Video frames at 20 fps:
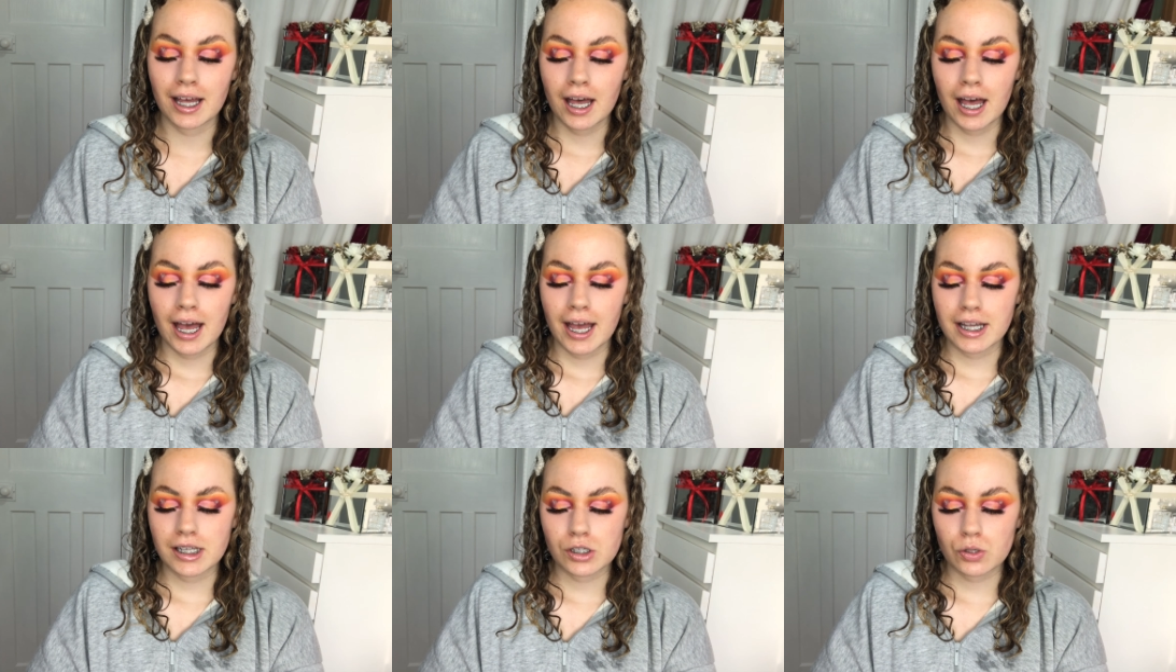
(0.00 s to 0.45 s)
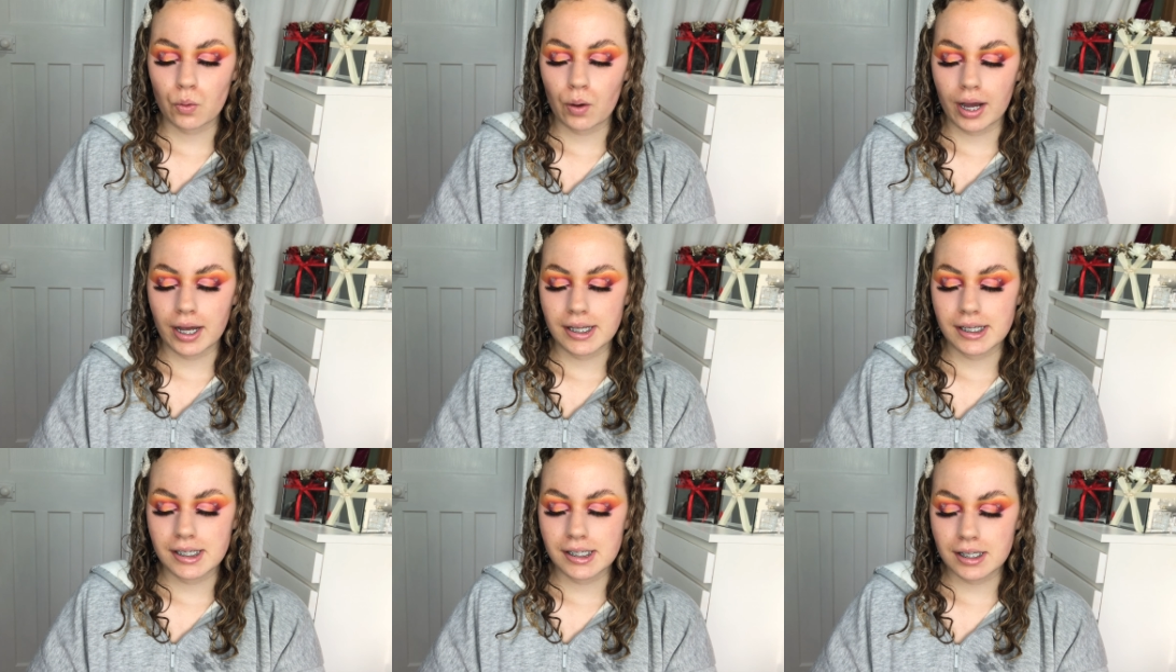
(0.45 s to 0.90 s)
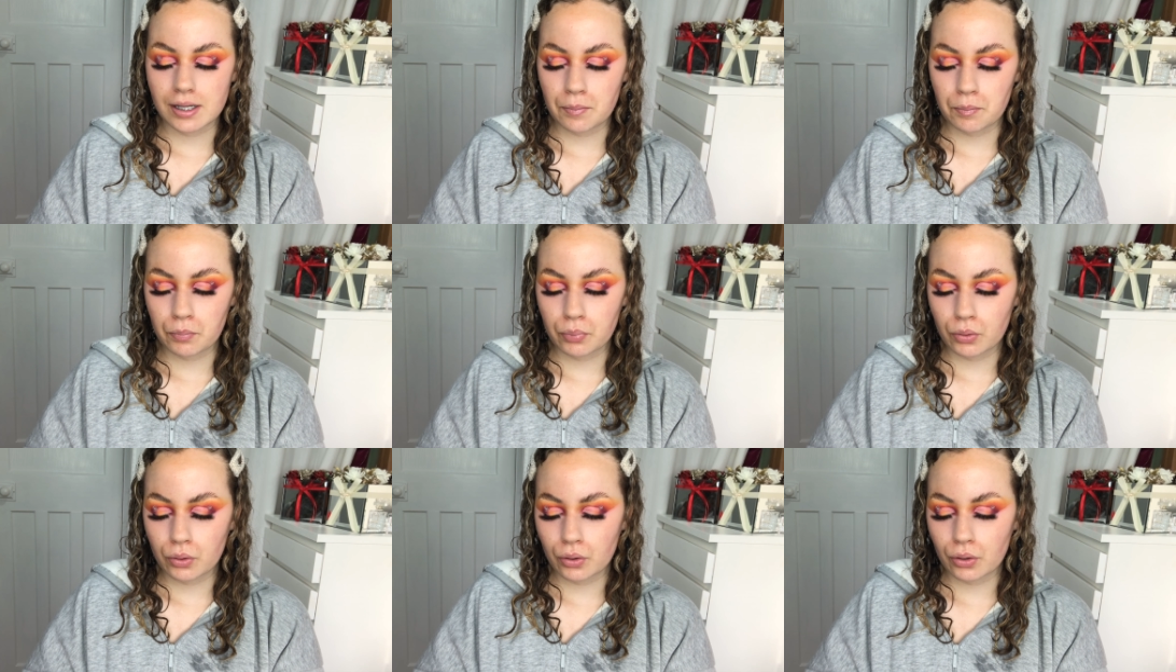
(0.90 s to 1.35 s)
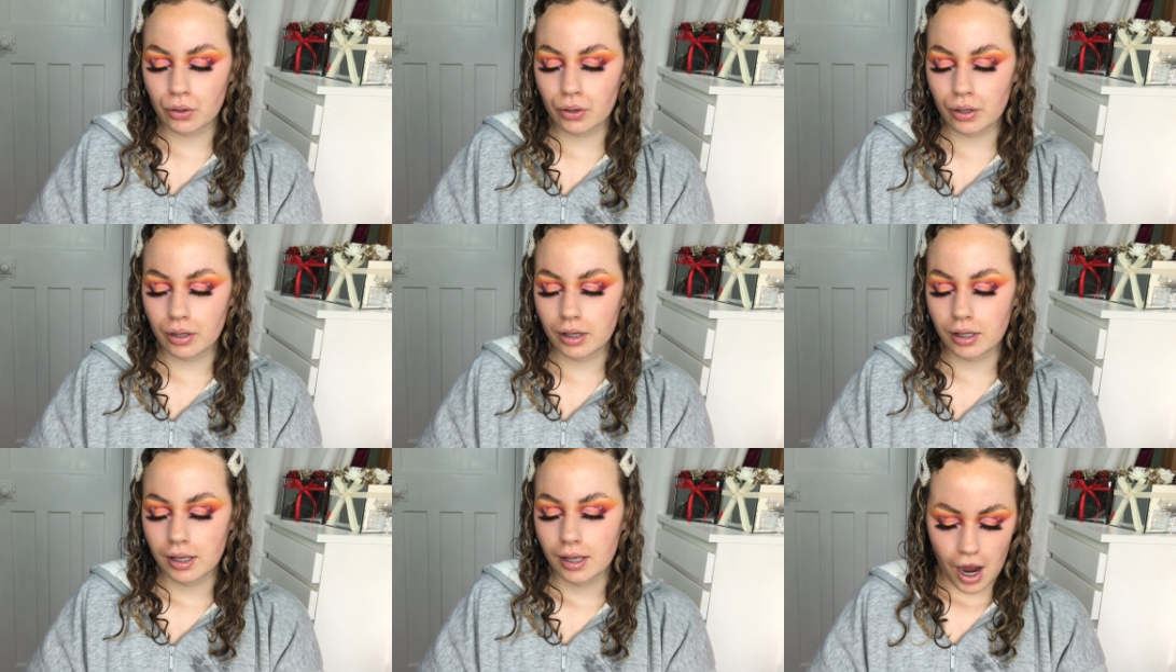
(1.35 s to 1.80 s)
It's quite simple.
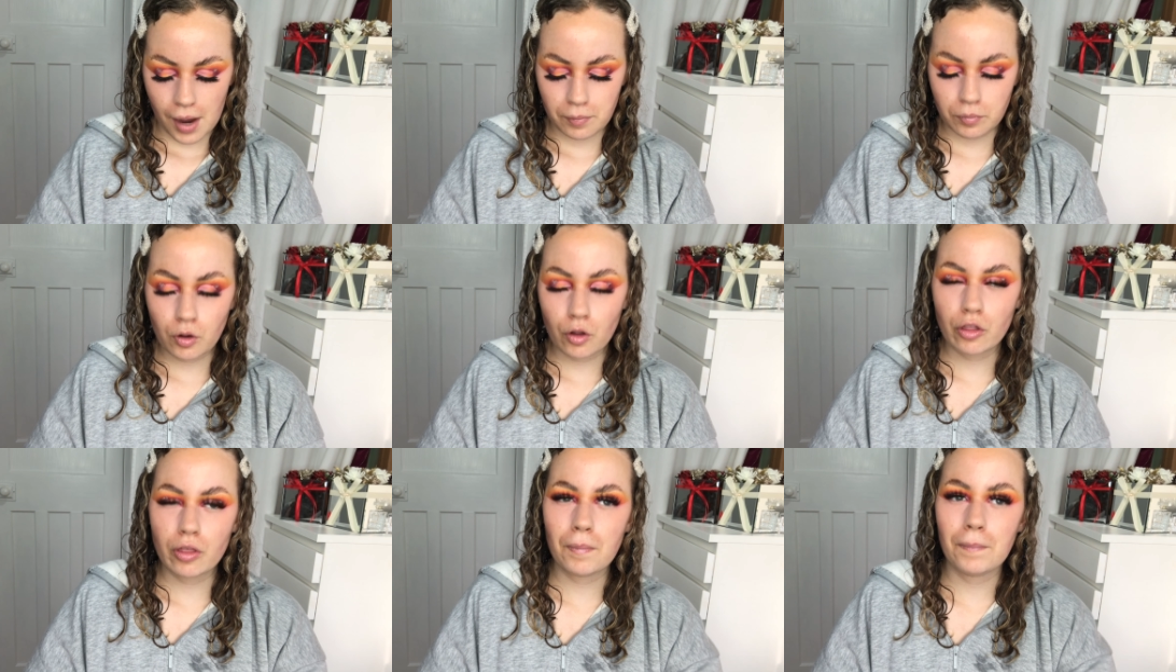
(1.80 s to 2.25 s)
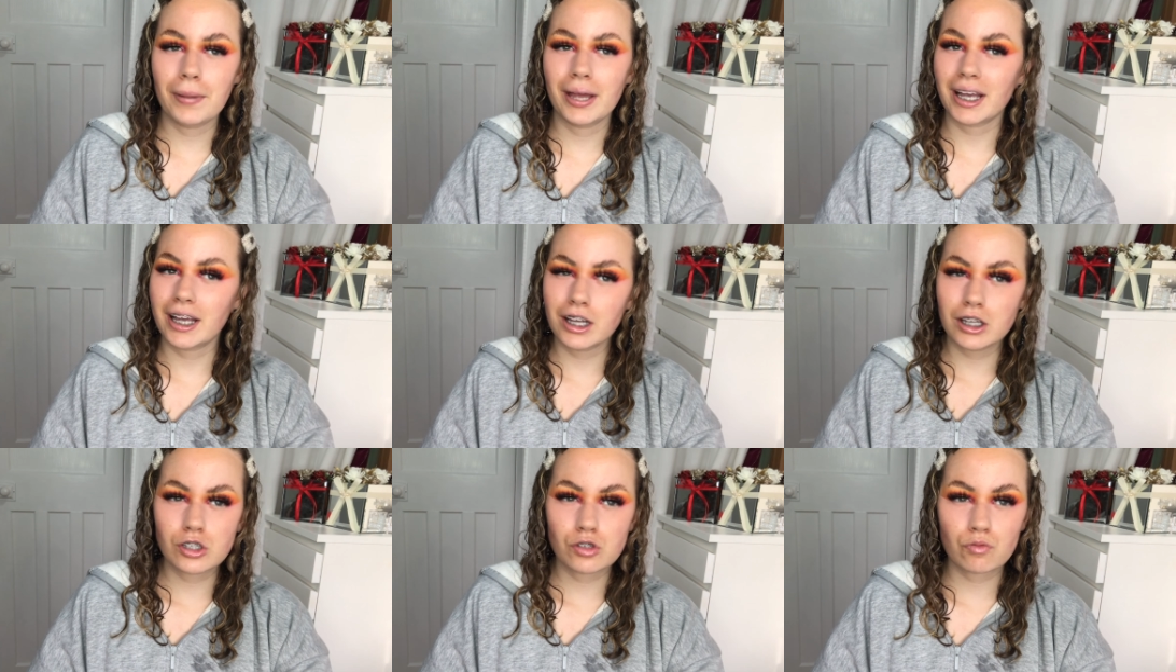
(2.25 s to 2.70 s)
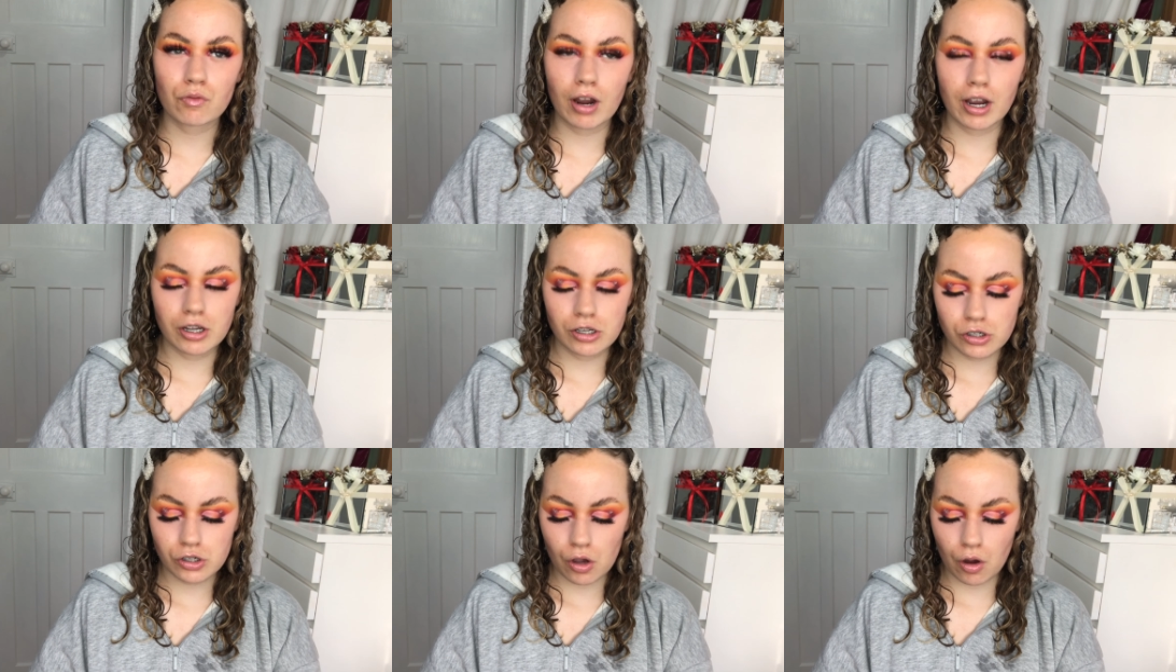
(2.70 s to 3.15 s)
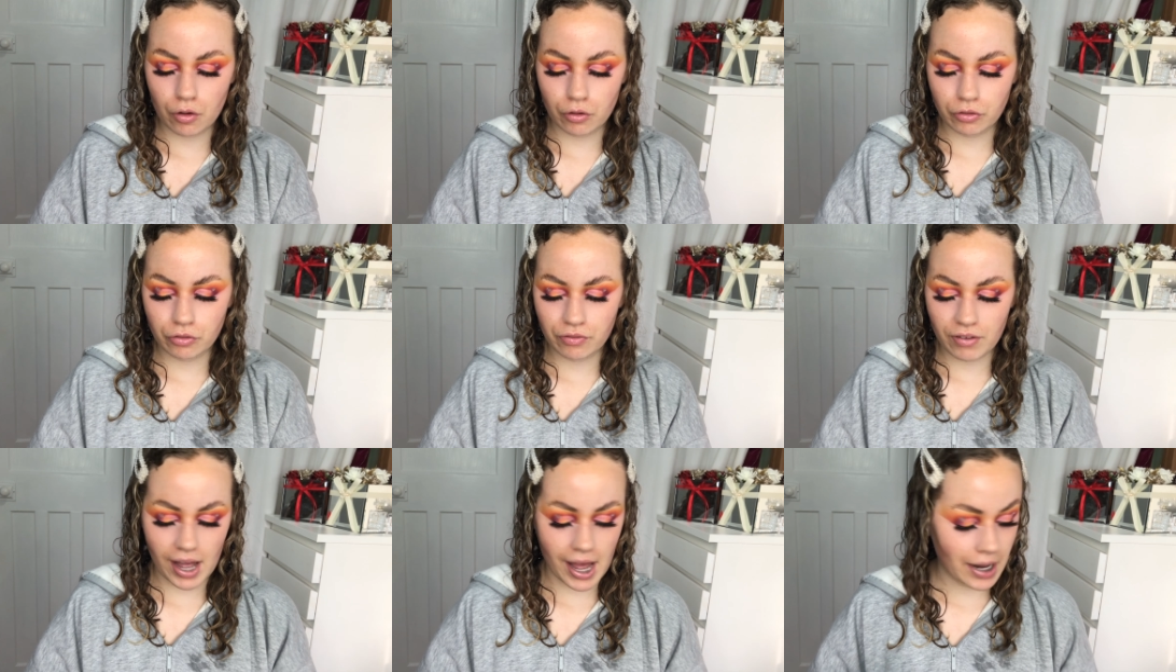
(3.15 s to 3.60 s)
I'm not the biggest rose gold
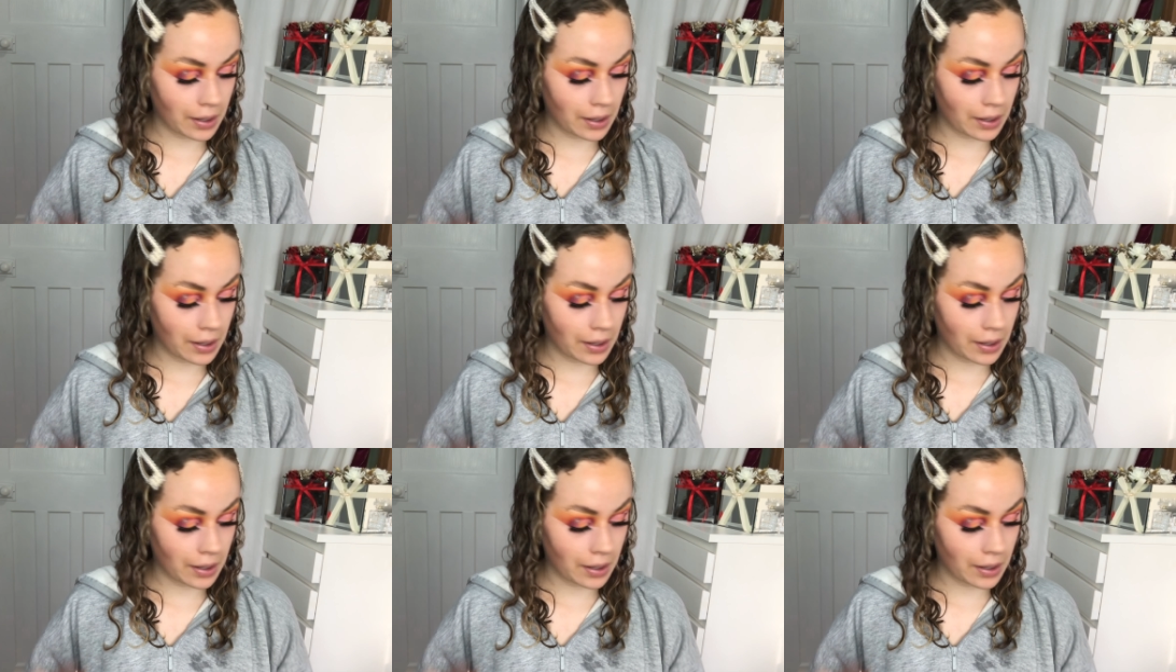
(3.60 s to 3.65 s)
fan,